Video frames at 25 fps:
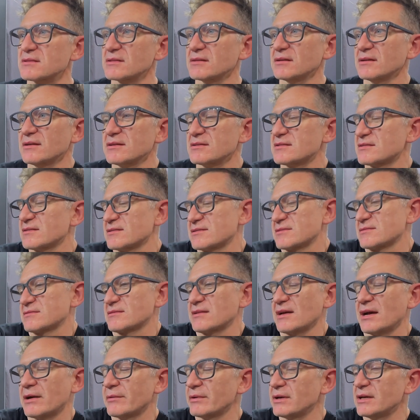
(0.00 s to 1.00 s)
You know, it's just
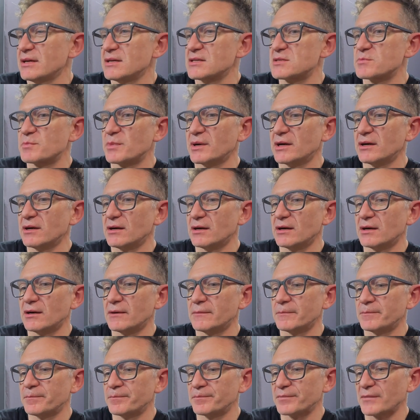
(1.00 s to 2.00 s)
how it is. But
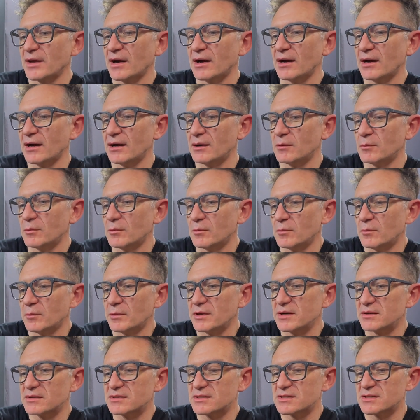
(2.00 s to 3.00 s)

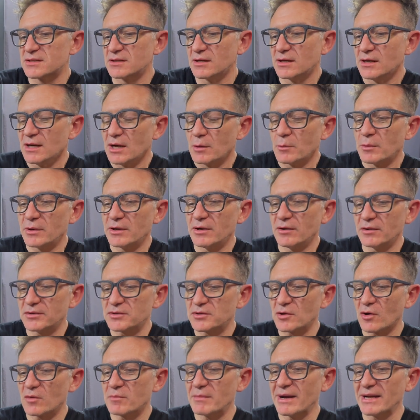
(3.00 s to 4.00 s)
we're not
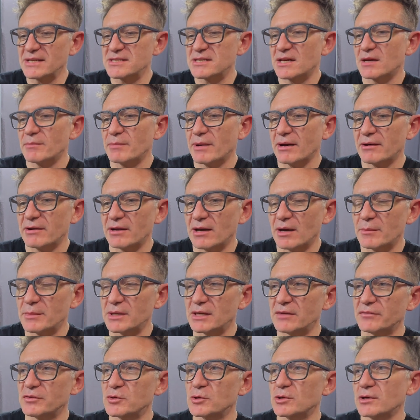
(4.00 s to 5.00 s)
dogmatic about it. I mean,
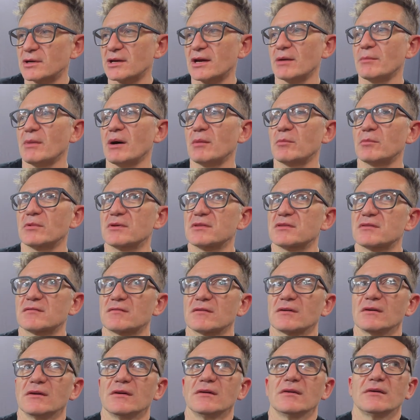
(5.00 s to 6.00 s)
if you could come up with
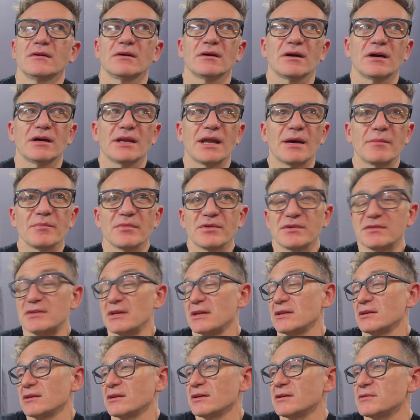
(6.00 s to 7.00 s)
an amp that
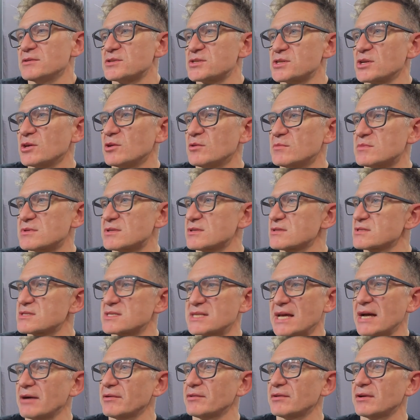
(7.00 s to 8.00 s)
didn't use tubes, that
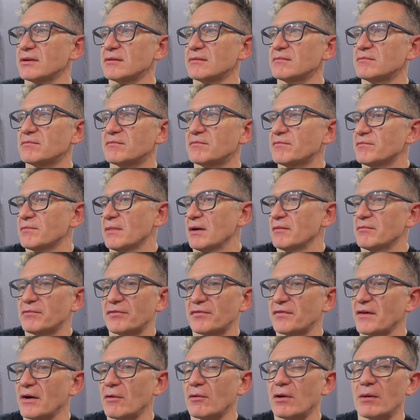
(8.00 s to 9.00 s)
sounded and
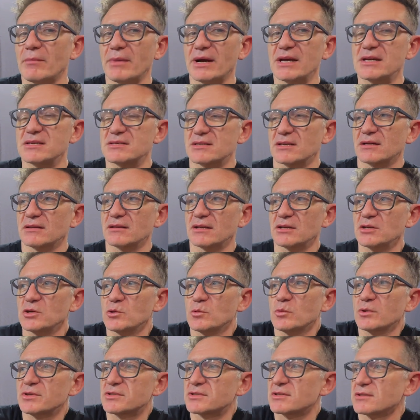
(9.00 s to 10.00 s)
felt amazing, then you
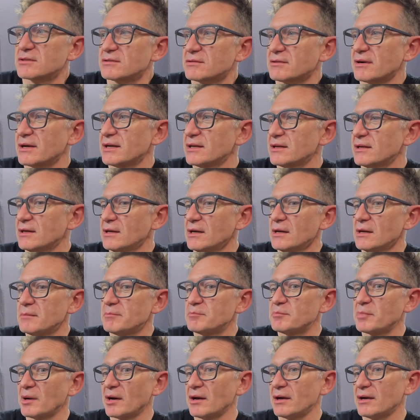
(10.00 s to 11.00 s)
would do, right?
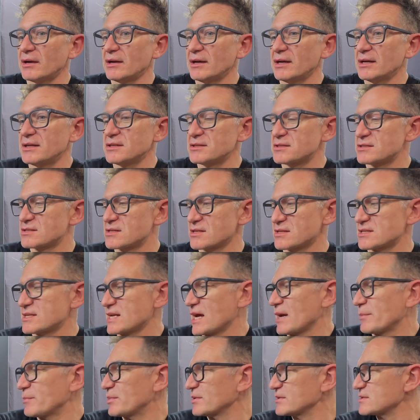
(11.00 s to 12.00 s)
But it just
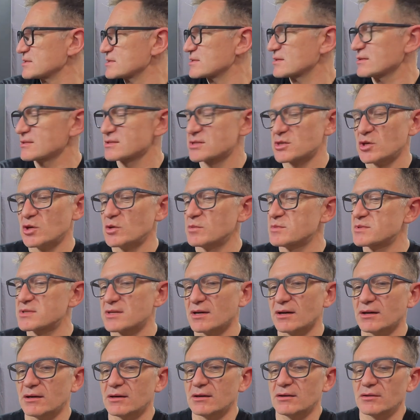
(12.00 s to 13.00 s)
happens that tubes
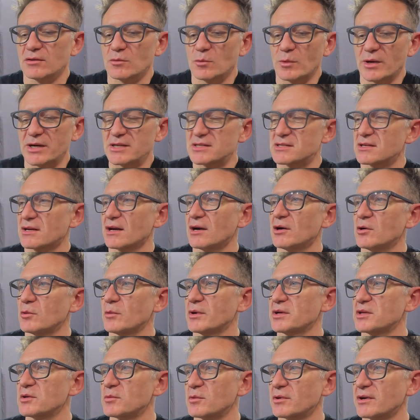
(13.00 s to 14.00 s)
are the way to go
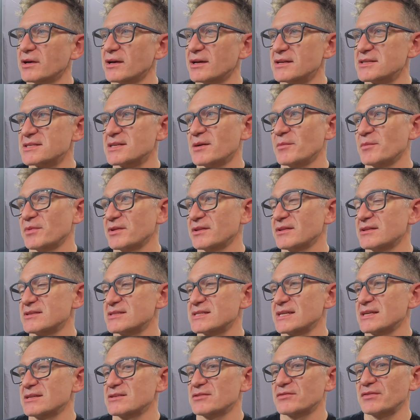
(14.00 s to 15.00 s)
when you want to get something that
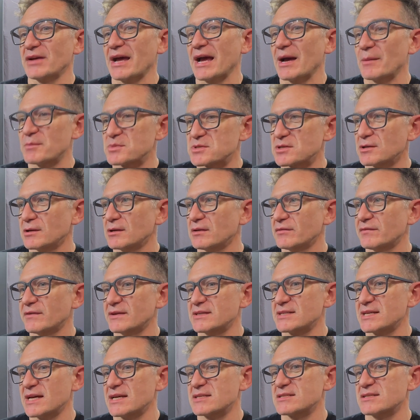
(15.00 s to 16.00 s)
sounds absolutely
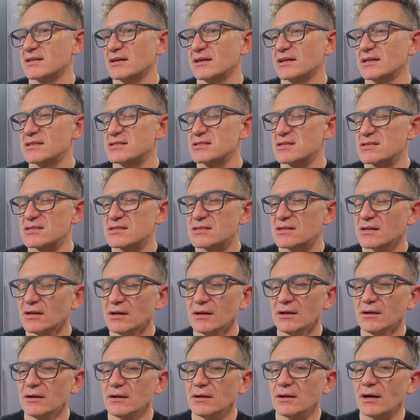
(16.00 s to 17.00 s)
fantastic. And it's just,
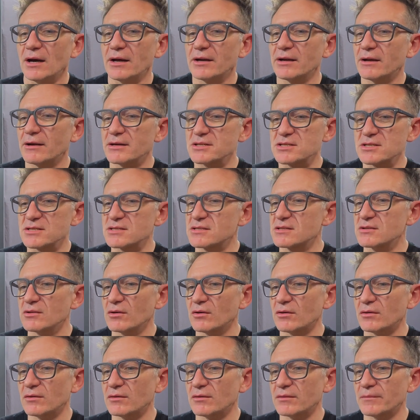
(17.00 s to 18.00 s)
I don't
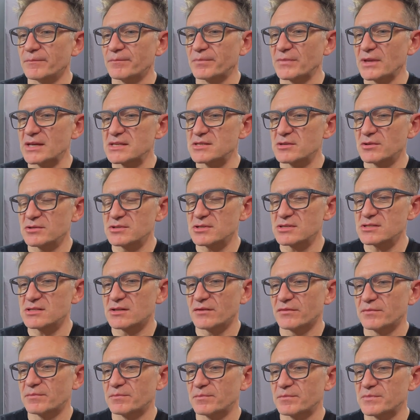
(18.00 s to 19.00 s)
know, it's not just the
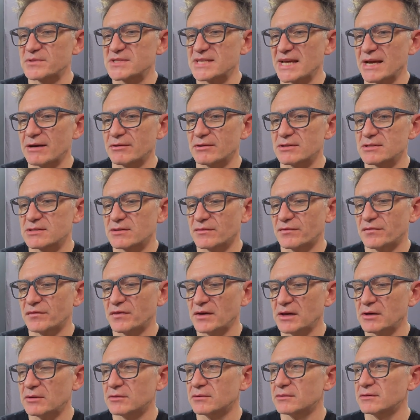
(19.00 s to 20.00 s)
sound, it's the
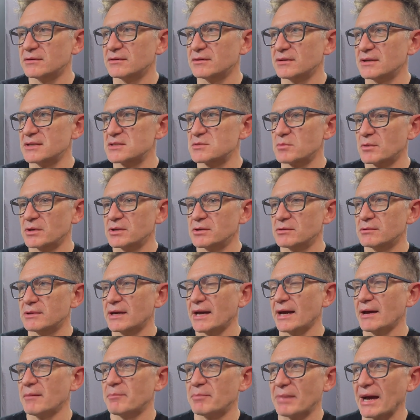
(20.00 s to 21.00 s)
feel. It's what you
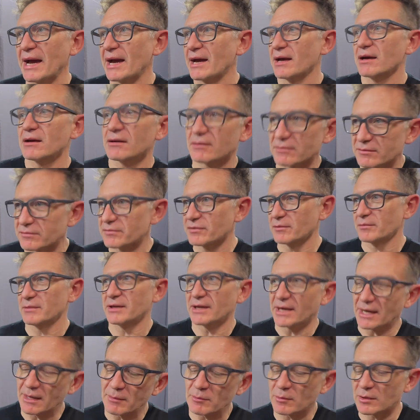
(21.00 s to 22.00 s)
get back from the
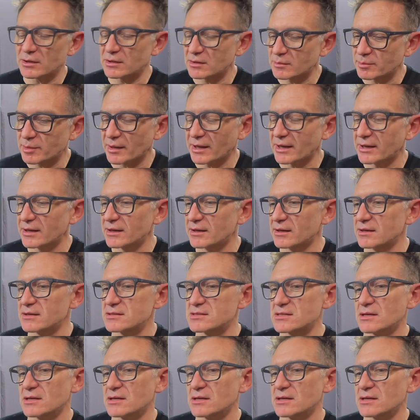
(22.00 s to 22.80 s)
amp when you're playing it.